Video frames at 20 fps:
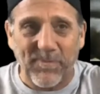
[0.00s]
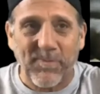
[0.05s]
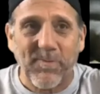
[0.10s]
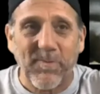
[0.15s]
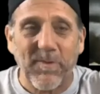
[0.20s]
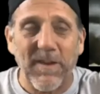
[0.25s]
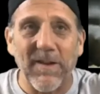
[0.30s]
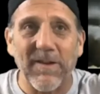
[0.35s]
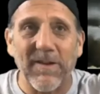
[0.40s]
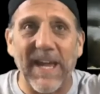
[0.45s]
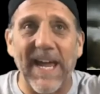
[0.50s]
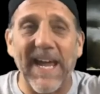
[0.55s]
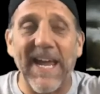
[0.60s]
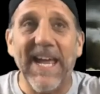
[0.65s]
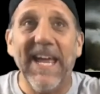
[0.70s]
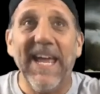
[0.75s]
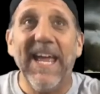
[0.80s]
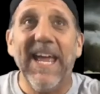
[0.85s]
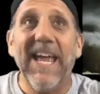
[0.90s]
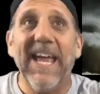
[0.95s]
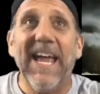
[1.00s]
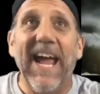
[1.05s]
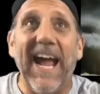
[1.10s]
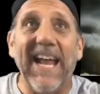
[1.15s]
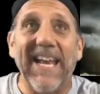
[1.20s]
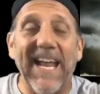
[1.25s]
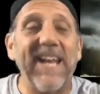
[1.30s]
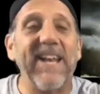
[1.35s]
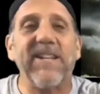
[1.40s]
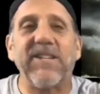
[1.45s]
Okay? And
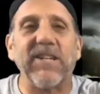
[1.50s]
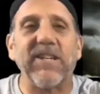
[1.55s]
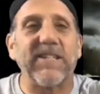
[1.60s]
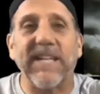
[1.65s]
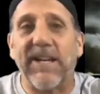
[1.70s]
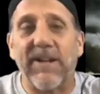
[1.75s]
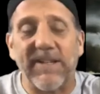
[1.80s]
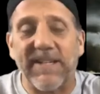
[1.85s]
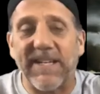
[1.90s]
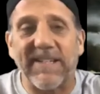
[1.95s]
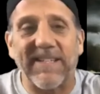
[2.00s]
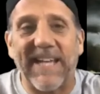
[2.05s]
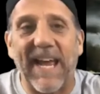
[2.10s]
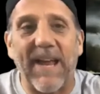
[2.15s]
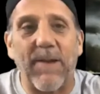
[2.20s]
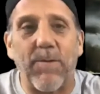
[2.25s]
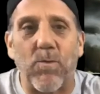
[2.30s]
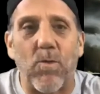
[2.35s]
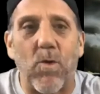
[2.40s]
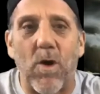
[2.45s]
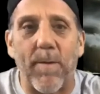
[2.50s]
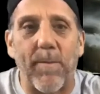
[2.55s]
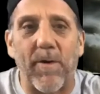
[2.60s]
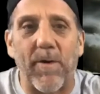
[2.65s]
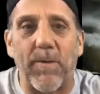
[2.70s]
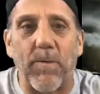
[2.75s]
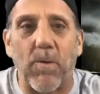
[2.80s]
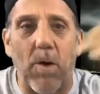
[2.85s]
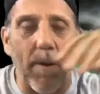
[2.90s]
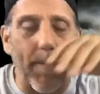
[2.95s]
then it'll just get warmer
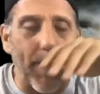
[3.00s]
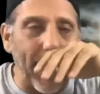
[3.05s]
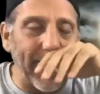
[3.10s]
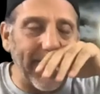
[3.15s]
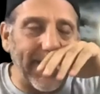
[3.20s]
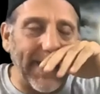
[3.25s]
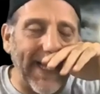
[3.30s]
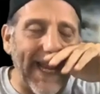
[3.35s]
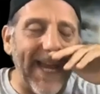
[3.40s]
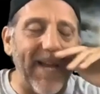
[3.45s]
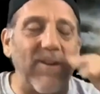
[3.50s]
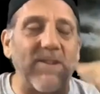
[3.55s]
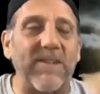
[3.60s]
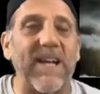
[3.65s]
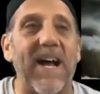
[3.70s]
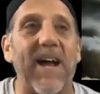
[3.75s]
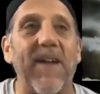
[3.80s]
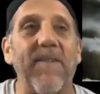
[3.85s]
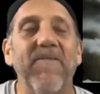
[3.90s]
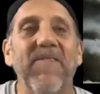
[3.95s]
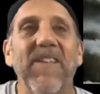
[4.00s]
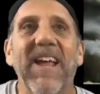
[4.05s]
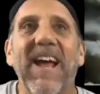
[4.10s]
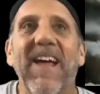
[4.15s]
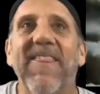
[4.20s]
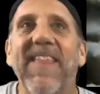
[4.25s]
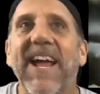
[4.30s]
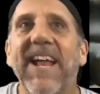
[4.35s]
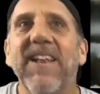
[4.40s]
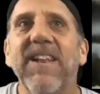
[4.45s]
and warmer as the day goes on.
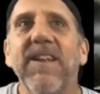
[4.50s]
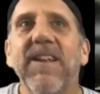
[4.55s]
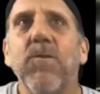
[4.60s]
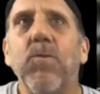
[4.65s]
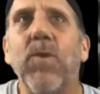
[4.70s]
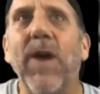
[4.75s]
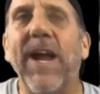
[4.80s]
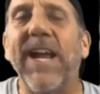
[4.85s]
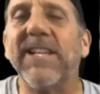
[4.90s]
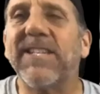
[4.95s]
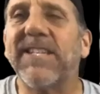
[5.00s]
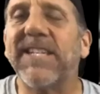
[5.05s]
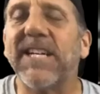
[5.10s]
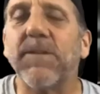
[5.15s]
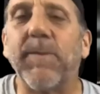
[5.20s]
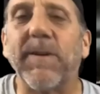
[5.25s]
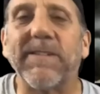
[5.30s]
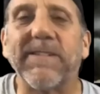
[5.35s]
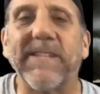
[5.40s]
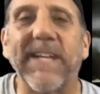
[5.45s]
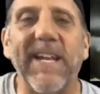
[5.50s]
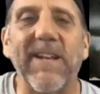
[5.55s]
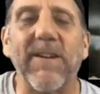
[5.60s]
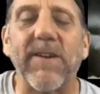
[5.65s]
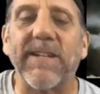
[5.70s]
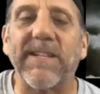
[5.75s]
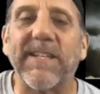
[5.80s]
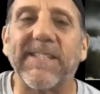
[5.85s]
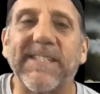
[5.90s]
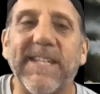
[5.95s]
Then wait 6 months later
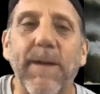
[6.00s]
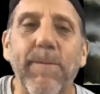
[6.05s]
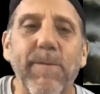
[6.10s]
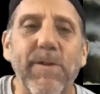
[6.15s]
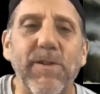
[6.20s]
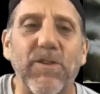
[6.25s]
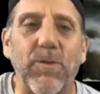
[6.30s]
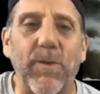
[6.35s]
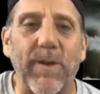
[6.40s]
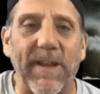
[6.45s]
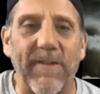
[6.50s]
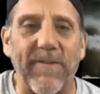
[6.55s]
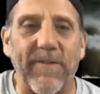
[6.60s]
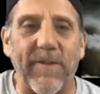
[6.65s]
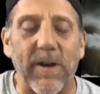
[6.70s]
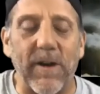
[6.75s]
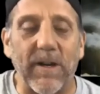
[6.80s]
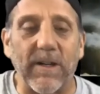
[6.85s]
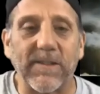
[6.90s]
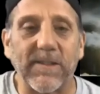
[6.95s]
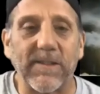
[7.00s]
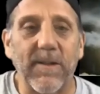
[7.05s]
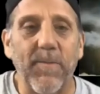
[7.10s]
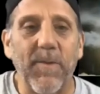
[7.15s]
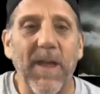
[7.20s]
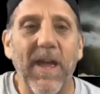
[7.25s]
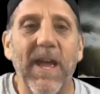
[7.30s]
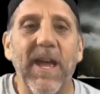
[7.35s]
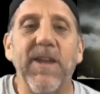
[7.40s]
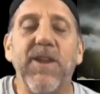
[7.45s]
on December 21st.
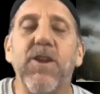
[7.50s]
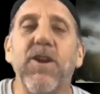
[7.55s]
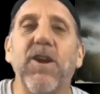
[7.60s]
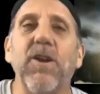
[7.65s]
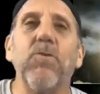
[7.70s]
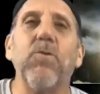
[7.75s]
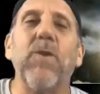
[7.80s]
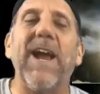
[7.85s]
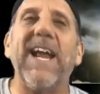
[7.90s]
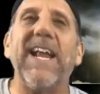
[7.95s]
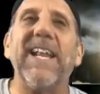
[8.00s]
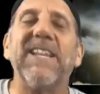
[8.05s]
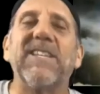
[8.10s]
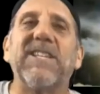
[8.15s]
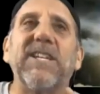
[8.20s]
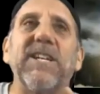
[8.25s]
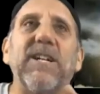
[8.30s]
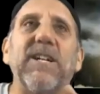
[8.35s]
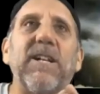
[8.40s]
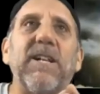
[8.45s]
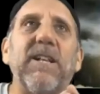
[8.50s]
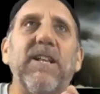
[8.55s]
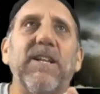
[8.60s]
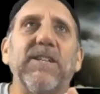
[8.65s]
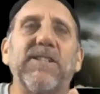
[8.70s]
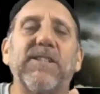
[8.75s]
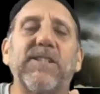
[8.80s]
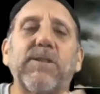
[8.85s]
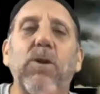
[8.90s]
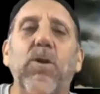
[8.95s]
You can wait until
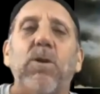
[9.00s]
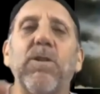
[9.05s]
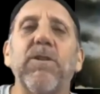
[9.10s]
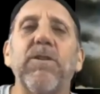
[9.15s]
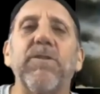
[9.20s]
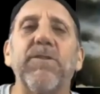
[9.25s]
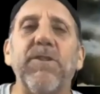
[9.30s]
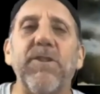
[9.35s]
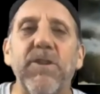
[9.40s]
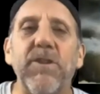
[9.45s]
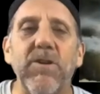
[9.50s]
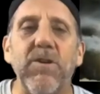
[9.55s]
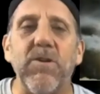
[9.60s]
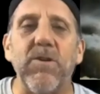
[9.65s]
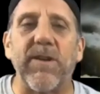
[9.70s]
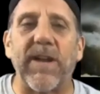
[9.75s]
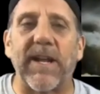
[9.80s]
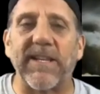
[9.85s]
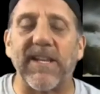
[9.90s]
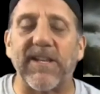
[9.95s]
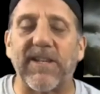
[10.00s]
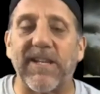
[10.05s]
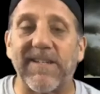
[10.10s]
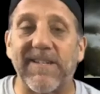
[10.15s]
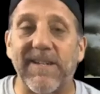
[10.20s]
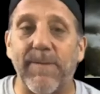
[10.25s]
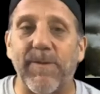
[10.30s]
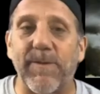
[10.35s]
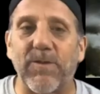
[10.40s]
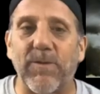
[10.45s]
solar noon on the
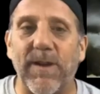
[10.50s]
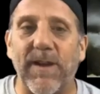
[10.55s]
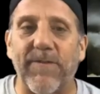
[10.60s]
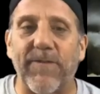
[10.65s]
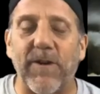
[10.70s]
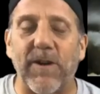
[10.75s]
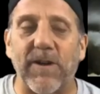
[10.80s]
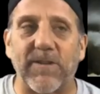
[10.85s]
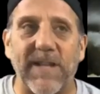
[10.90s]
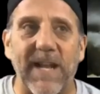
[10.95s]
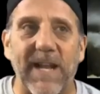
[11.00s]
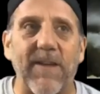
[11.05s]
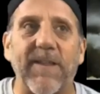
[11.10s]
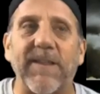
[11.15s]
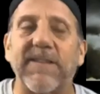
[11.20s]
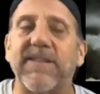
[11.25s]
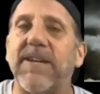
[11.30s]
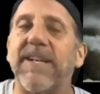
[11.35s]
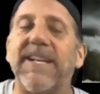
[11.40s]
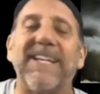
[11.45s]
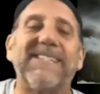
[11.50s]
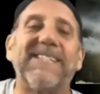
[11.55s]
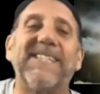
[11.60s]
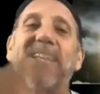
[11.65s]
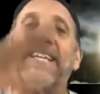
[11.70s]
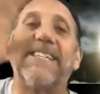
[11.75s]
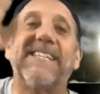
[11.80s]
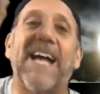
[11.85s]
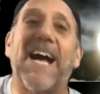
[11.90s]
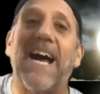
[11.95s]
December 21st. Now, the sun isn't
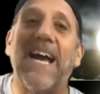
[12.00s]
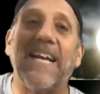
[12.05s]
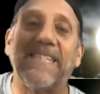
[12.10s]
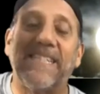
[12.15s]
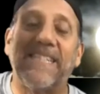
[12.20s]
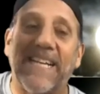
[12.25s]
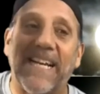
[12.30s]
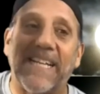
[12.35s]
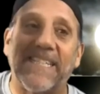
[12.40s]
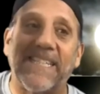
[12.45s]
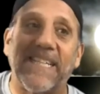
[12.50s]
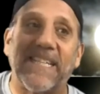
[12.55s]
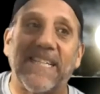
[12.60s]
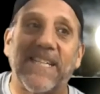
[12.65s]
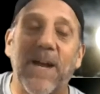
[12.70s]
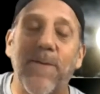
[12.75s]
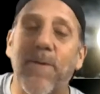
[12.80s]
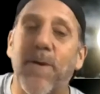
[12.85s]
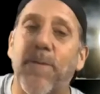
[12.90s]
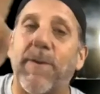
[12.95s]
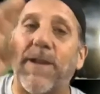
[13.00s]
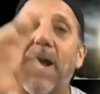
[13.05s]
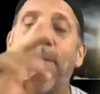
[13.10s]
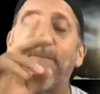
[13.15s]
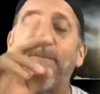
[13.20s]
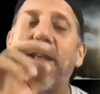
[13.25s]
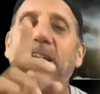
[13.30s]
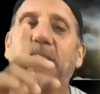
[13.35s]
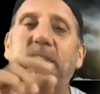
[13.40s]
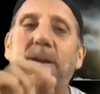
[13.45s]
as high as it gets in the summer, but I'm
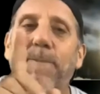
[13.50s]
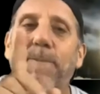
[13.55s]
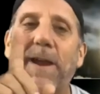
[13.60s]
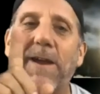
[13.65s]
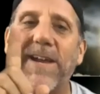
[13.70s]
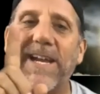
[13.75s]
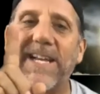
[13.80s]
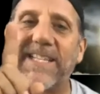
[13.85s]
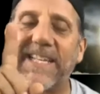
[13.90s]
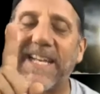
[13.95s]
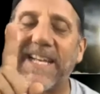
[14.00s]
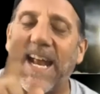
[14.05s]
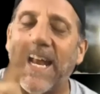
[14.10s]
not comparing it to that.